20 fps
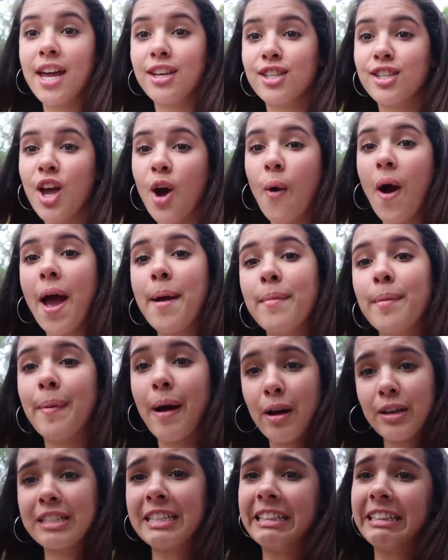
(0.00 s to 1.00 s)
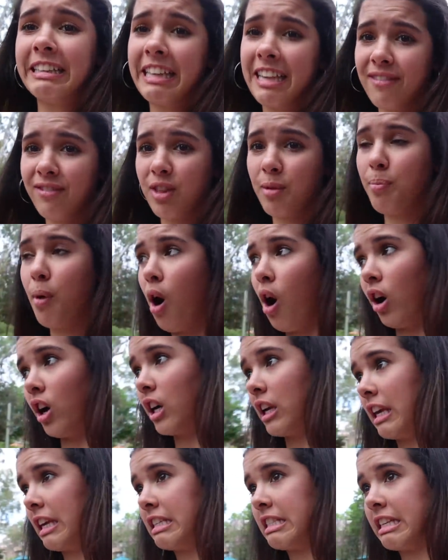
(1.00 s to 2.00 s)
So I'm about to leave the
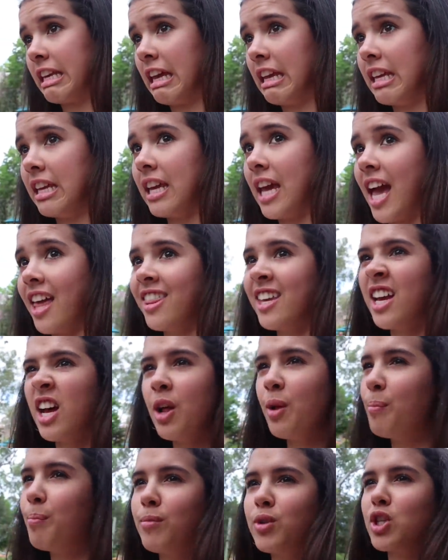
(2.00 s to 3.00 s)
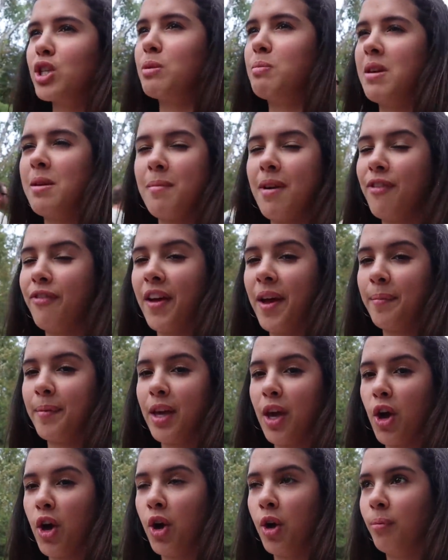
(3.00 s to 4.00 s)
park. It's getting, I think I'll just meet my
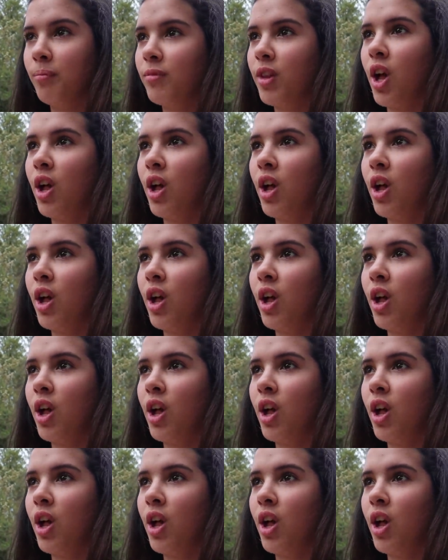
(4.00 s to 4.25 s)
family at home.